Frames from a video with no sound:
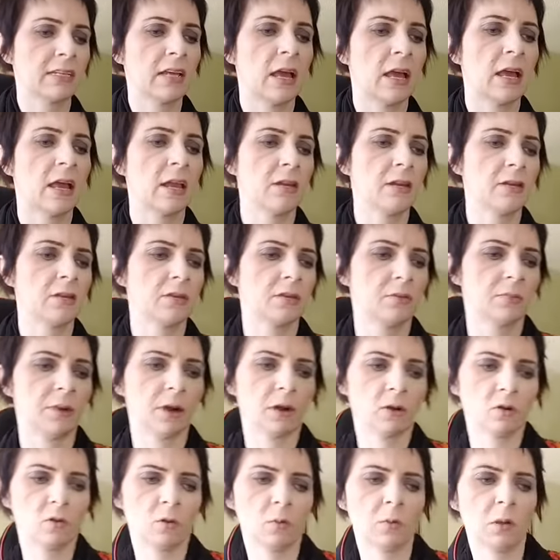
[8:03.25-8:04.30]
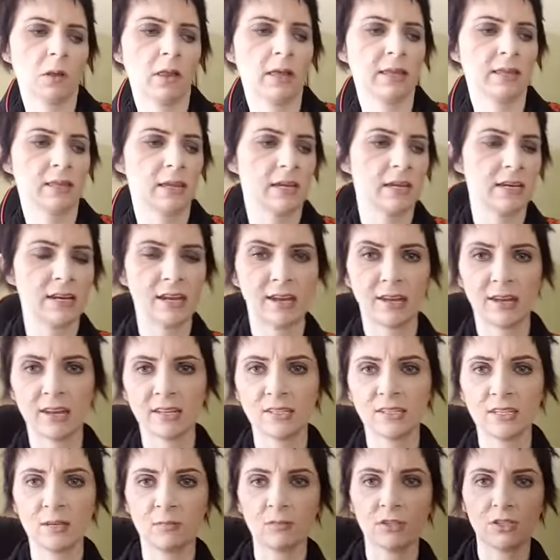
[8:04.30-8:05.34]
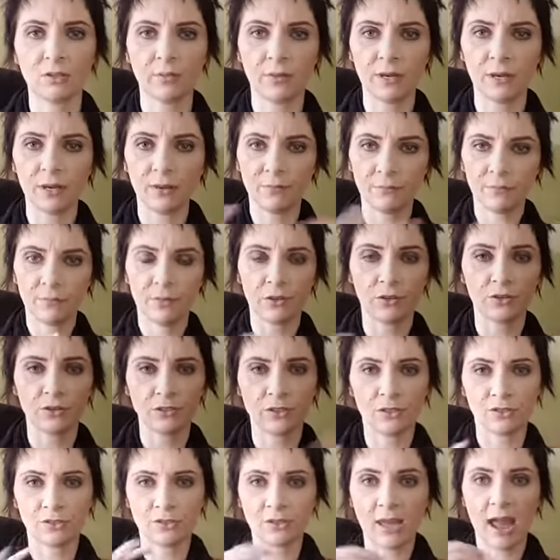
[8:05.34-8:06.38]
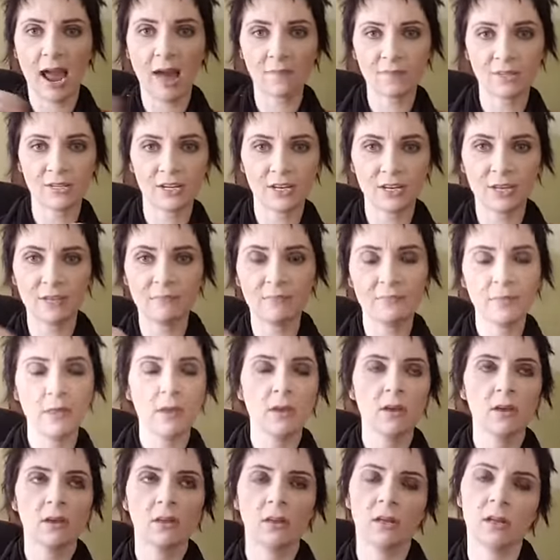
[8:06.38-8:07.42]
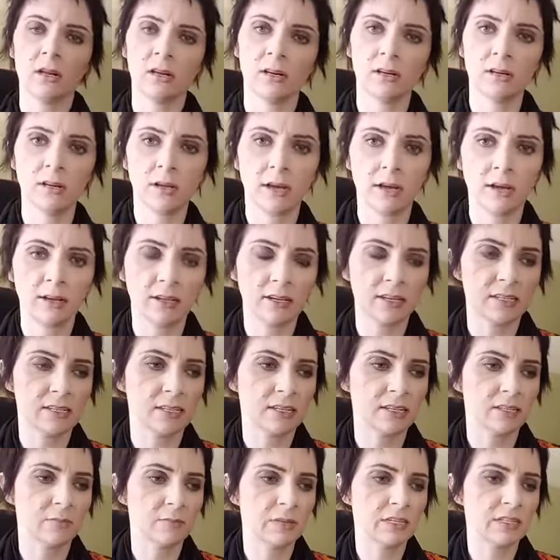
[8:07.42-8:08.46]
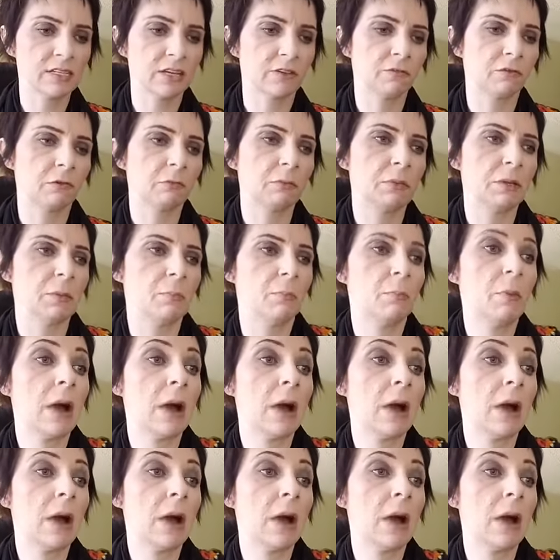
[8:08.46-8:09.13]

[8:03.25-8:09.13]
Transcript: and the paranormal and lightning, it seems to be there's gaps in it, and it's missing for me.